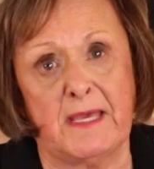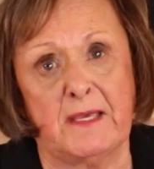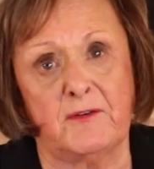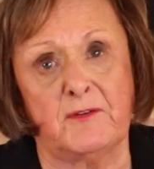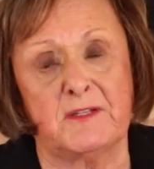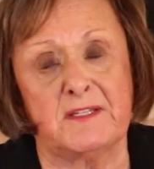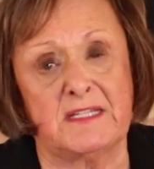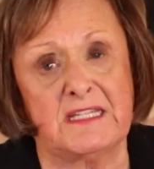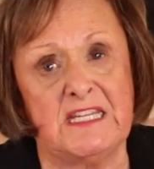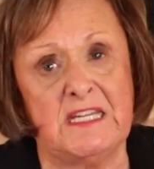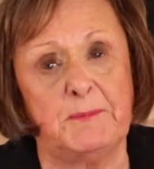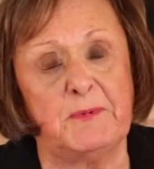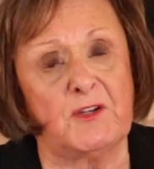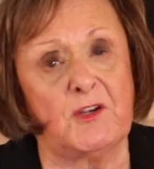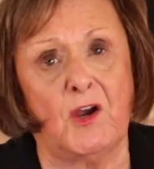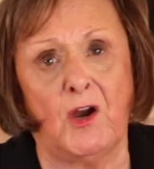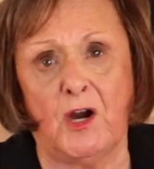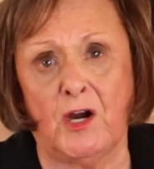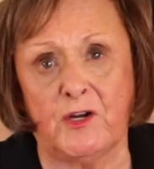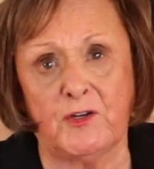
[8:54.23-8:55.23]
out and to keep
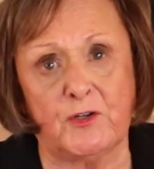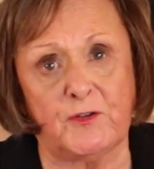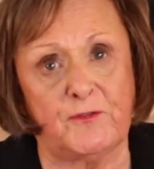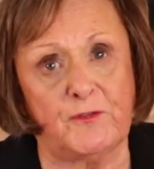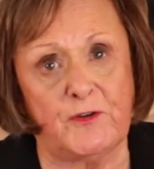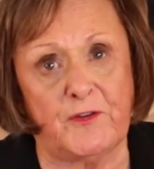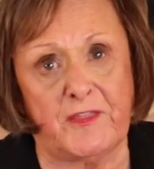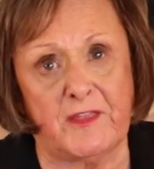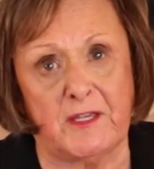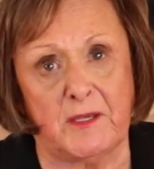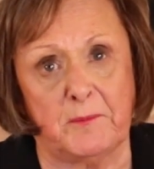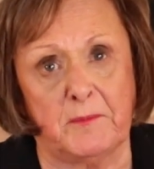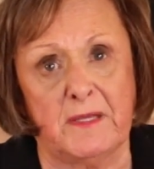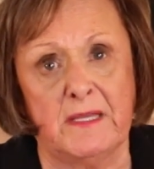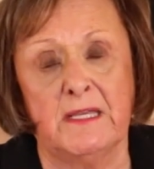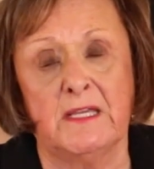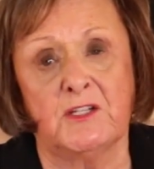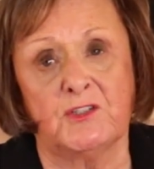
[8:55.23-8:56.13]
it harder for them